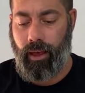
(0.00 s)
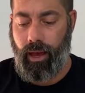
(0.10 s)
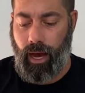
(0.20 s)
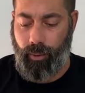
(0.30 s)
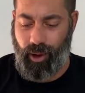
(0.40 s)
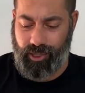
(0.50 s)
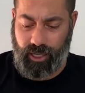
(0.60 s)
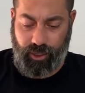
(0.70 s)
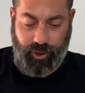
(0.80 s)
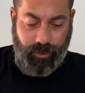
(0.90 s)
also
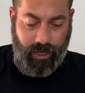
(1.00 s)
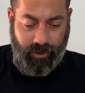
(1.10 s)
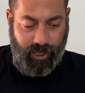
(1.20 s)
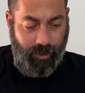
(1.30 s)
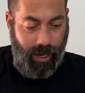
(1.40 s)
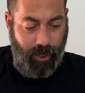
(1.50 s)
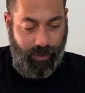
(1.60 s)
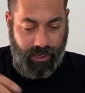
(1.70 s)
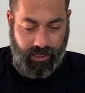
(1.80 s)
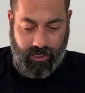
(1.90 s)
going to trim down these body
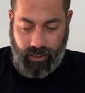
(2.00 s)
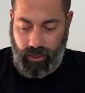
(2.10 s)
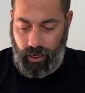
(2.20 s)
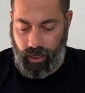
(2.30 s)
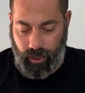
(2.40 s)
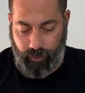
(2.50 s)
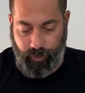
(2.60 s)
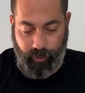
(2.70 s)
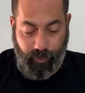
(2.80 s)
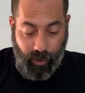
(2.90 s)
pins,
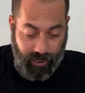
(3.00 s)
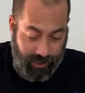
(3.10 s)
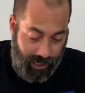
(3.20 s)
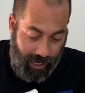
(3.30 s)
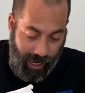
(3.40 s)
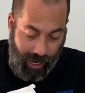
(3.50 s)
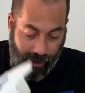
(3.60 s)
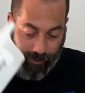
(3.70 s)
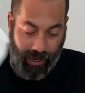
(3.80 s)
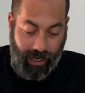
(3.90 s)
but
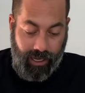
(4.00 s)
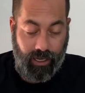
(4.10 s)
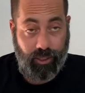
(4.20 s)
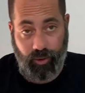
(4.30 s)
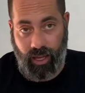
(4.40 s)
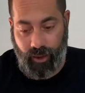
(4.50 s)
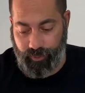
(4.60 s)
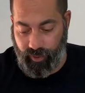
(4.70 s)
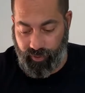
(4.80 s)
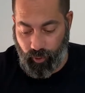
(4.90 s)
I'm not going to do that
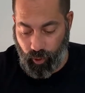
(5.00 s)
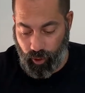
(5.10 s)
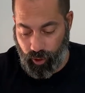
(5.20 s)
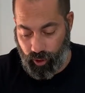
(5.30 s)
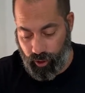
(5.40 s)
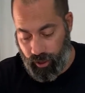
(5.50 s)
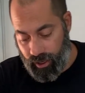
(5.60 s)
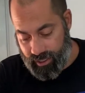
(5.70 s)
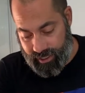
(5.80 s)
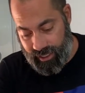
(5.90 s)
before
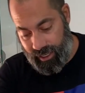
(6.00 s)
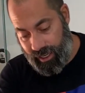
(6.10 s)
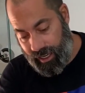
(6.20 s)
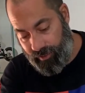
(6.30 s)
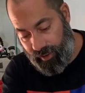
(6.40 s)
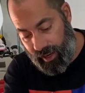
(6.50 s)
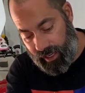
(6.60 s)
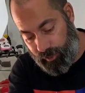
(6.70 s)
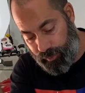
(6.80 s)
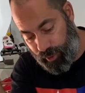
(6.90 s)
seeing if I
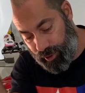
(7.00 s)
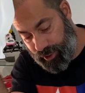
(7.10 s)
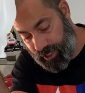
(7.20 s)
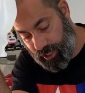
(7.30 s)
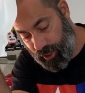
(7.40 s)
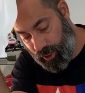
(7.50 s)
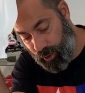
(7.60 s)
can purchase new